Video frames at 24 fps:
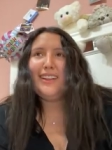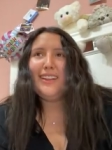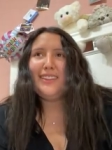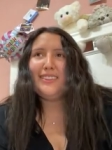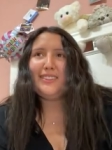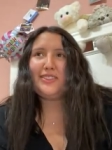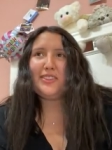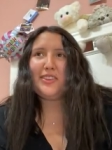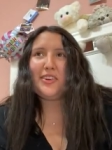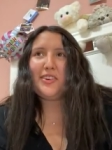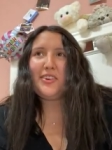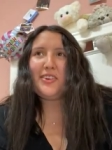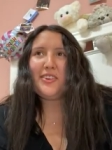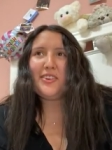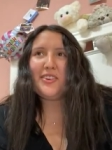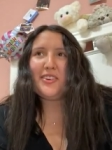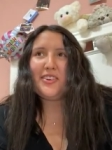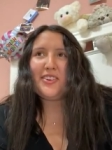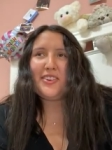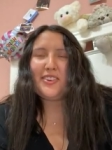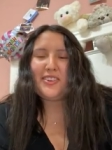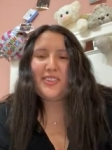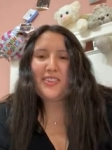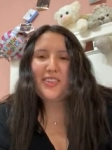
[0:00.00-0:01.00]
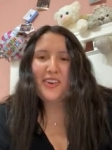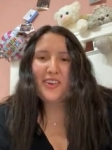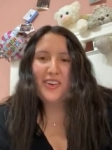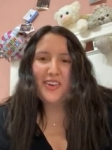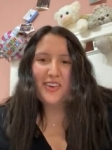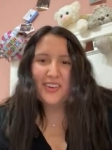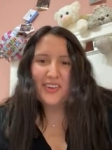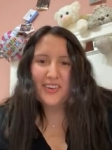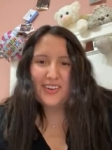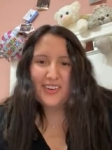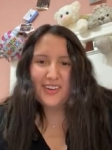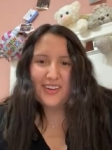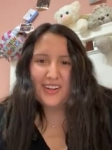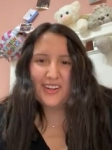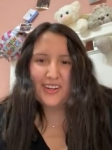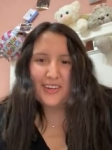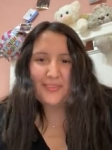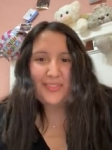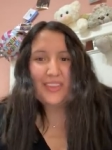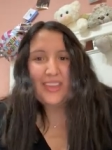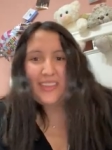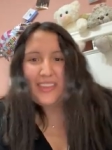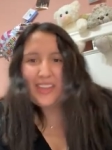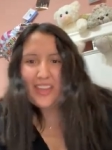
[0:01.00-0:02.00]
So, you know,
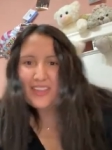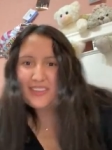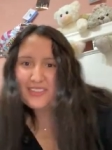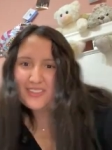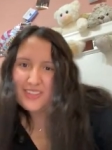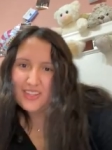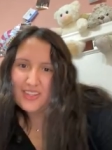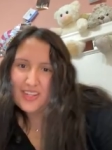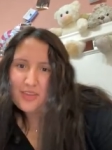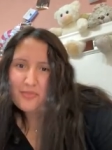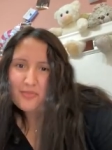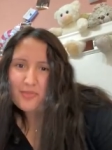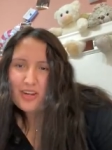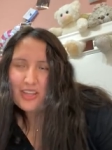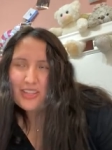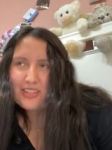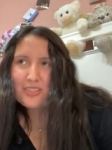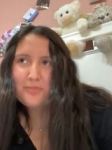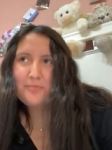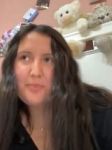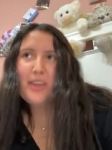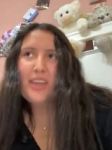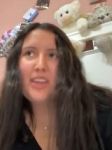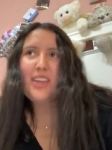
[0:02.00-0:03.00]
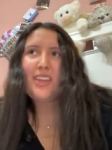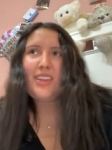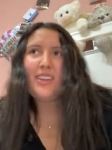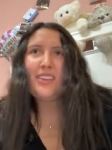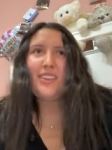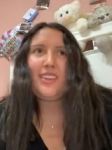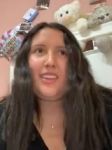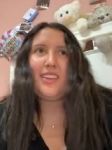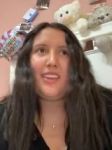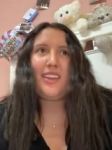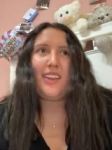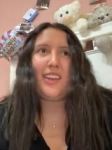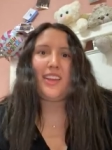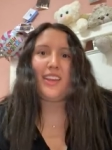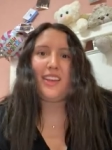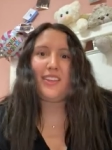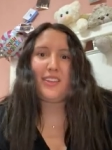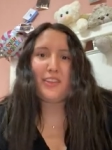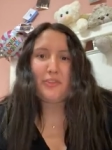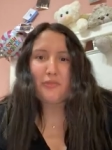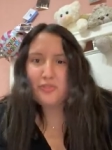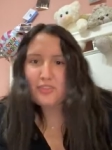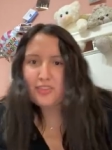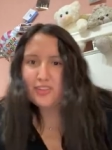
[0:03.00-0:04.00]
then I studied abroad in Spain,
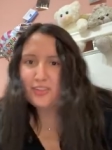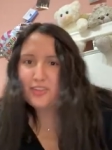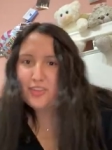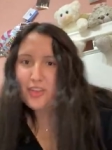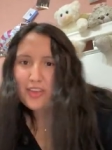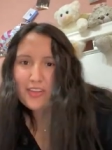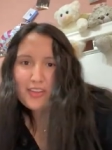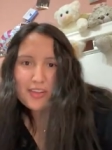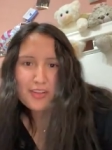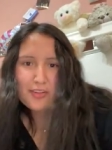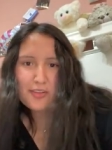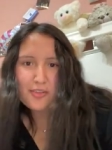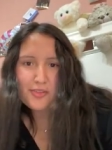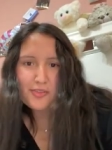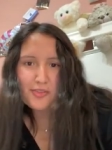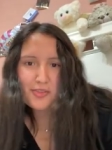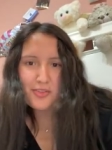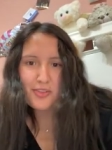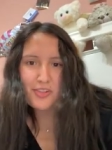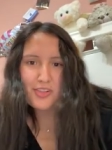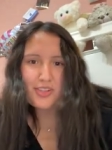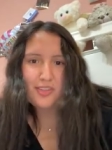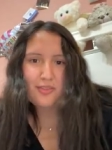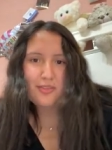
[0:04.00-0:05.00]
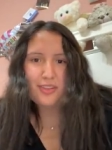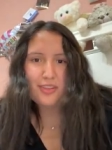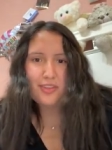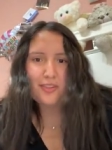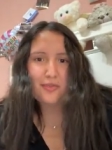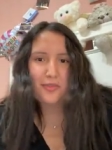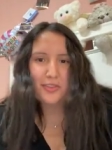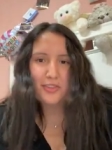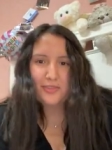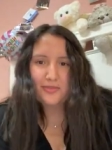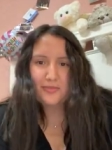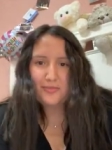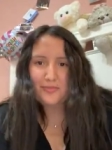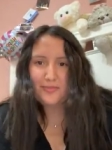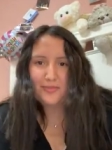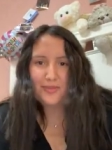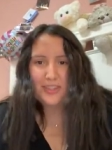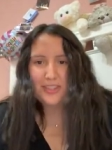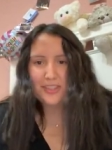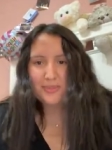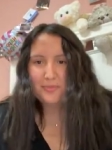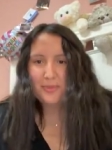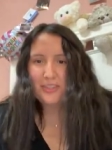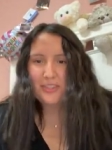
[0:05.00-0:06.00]
and it was another culture, even though
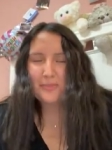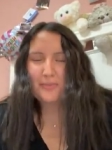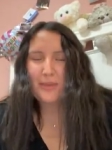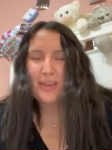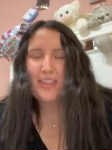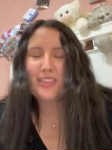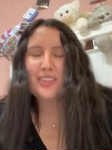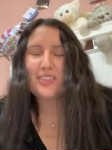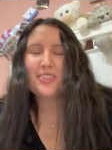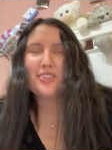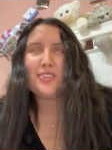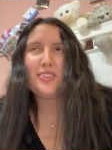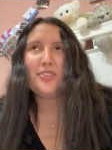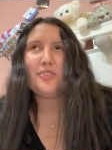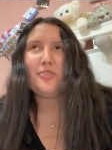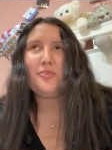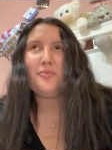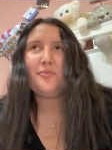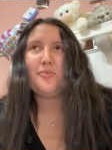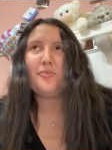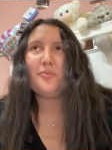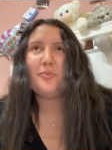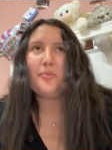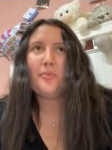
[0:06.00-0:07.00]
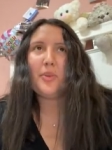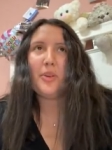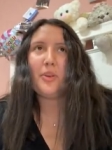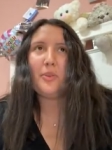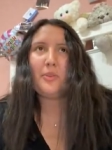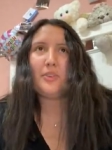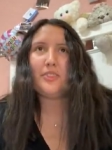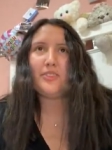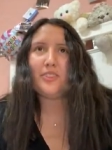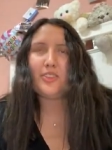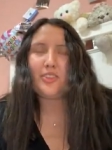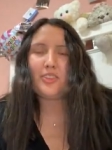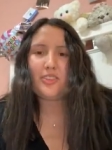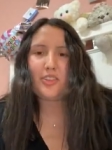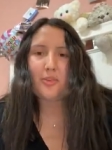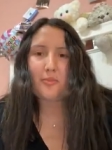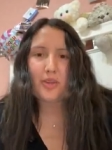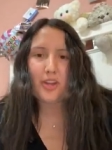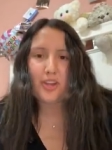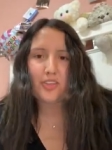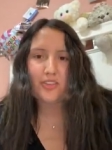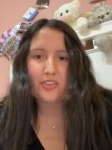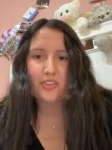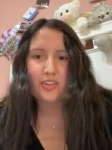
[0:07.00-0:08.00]
they speak Spanish too, but it was learning
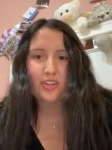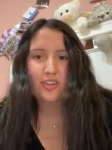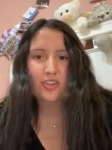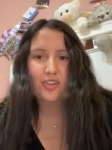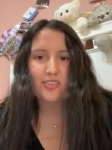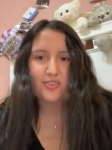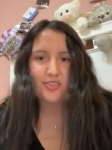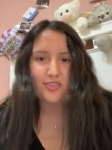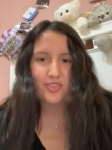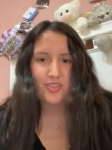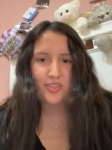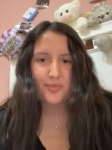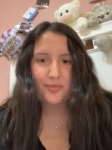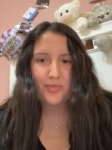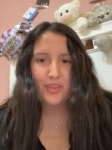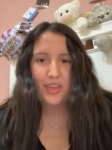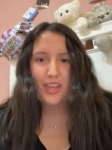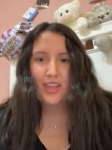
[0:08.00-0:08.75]
about another culture.